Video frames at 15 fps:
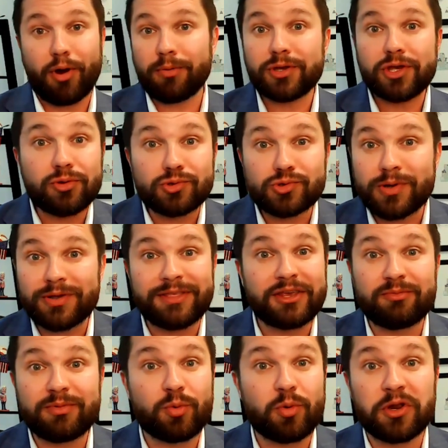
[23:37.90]
barbecue joint that
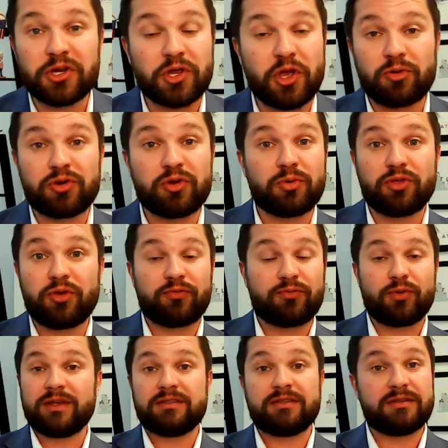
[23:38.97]
you've been wanting to go to with your
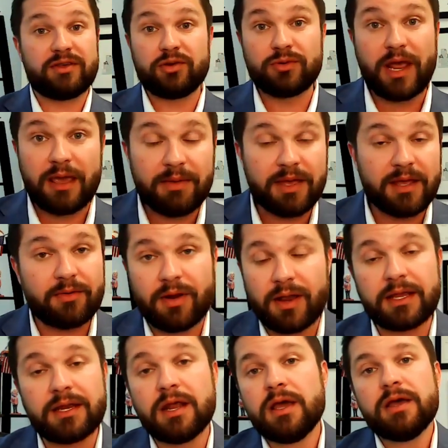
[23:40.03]
friends, you name it,
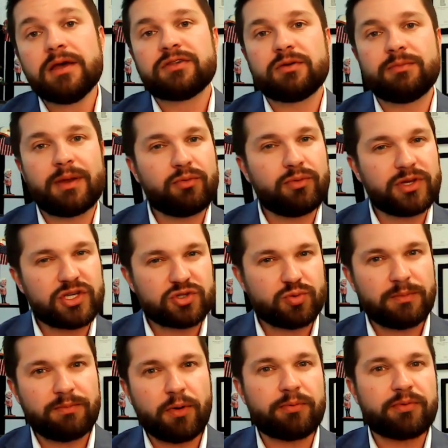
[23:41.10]
right? So maybe we just
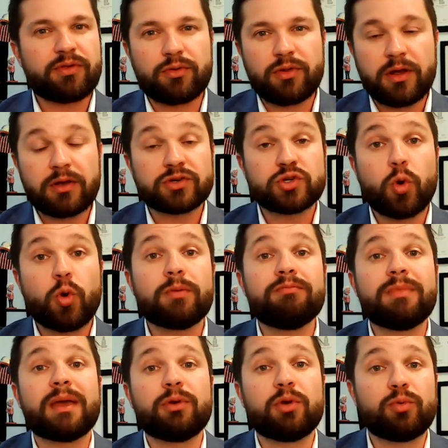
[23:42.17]
repurpose those dollars, or
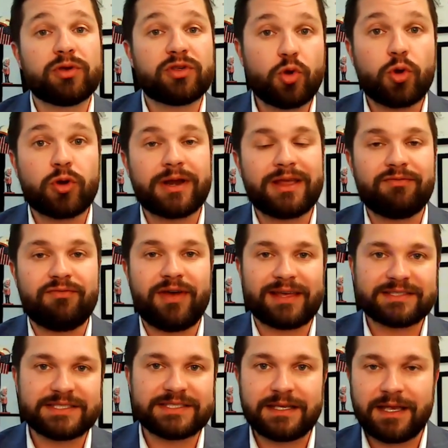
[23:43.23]
maybe we start
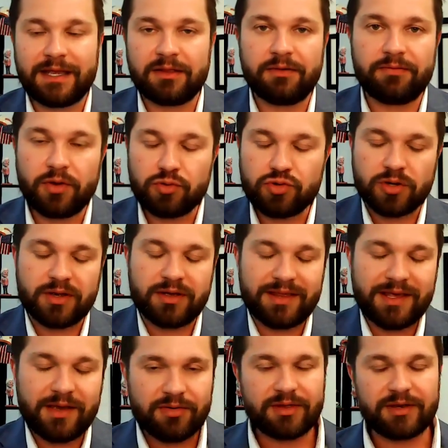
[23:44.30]
investing in the future. Because
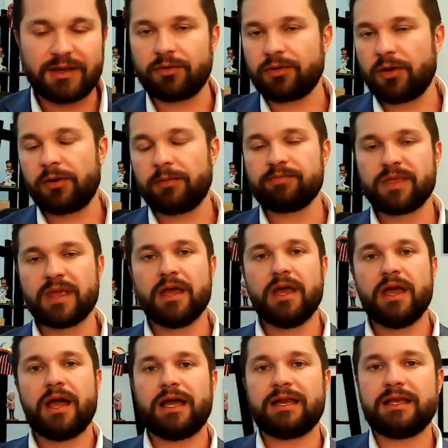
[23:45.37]
here's the deal, y'all.
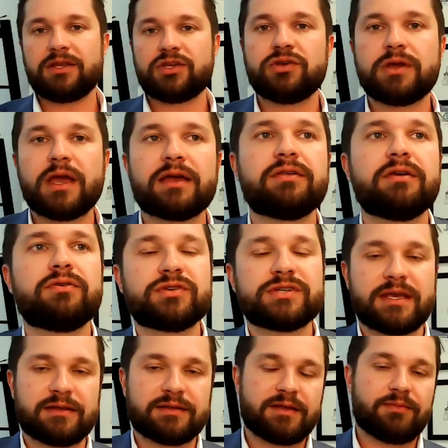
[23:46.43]
I need you guys to
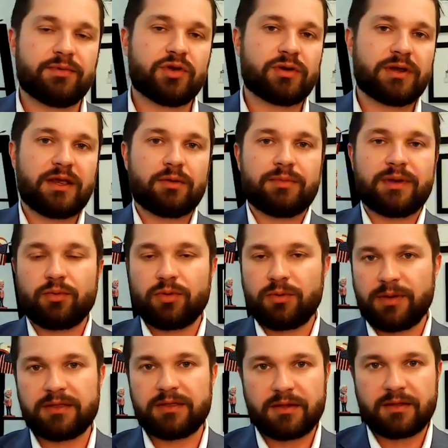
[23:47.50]
understand something. You're going to hear me
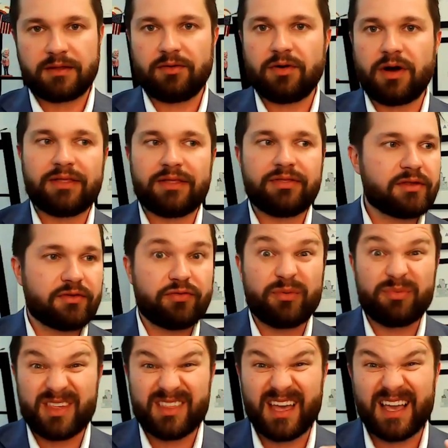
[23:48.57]
repeat this a lot. This is
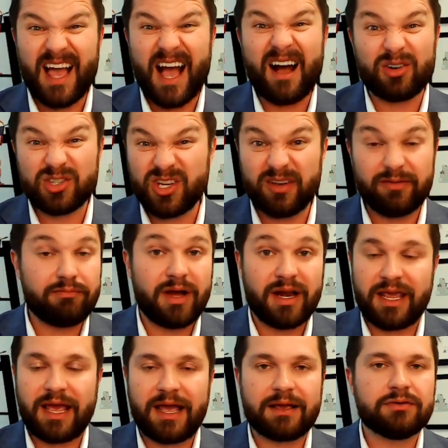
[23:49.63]
from The Psychology of
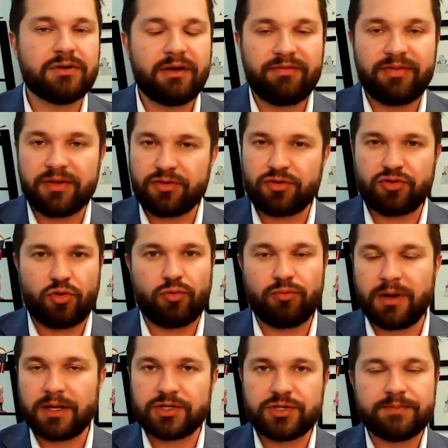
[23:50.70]
Money. I love this so
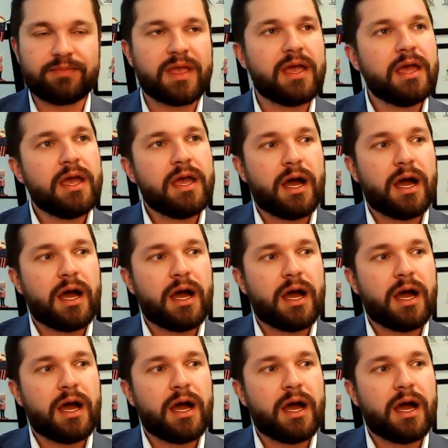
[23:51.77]
much.